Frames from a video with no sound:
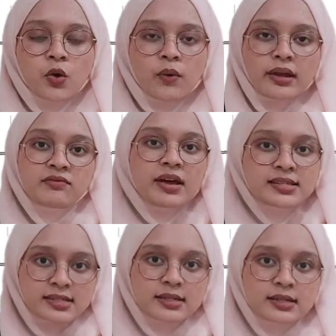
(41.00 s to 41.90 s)
where
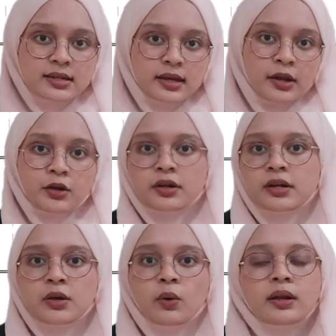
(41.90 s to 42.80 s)
investor cannot
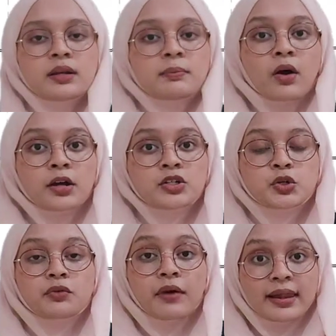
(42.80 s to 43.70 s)
agree whether the price
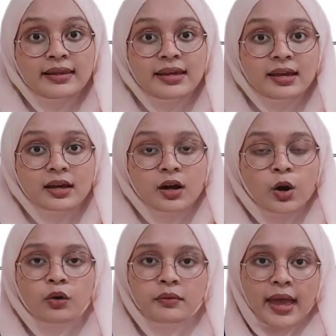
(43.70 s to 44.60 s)
should rally
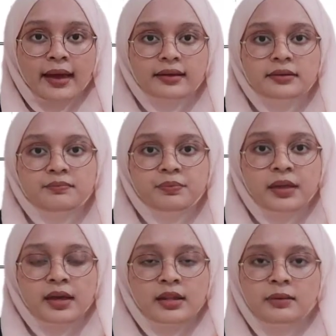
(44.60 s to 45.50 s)
or react.
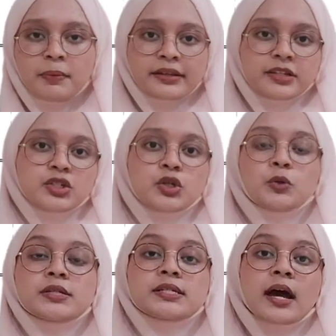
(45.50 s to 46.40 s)
The pattern
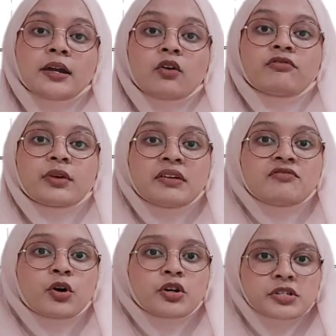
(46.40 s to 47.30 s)
showed the sign of
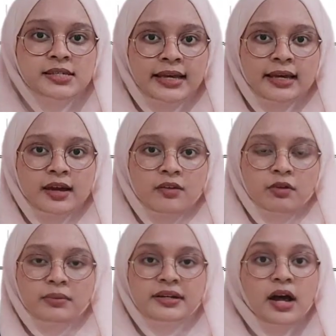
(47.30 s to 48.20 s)
reversing
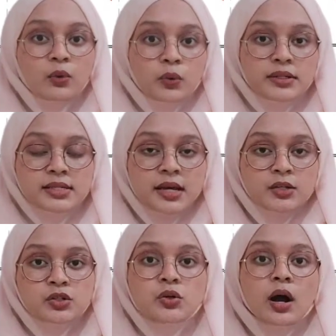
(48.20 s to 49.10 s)
from the downwards
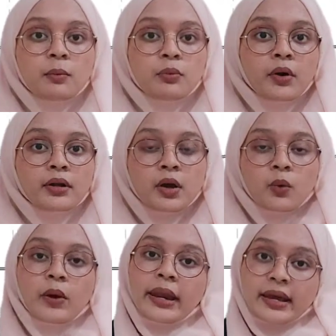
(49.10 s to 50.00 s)
to upward,
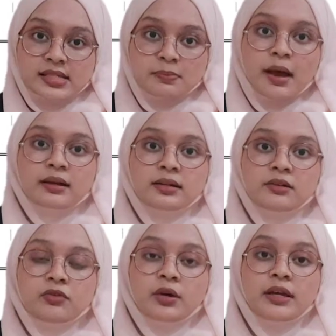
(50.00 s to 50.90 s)
where it is
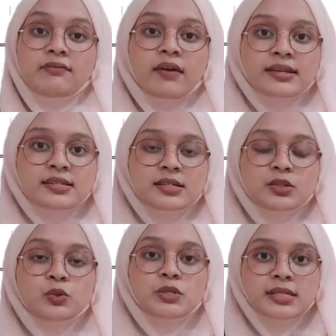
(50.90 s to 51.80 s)
expected for the
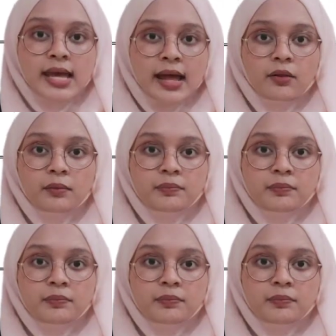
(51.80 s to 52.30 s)
investor to sell.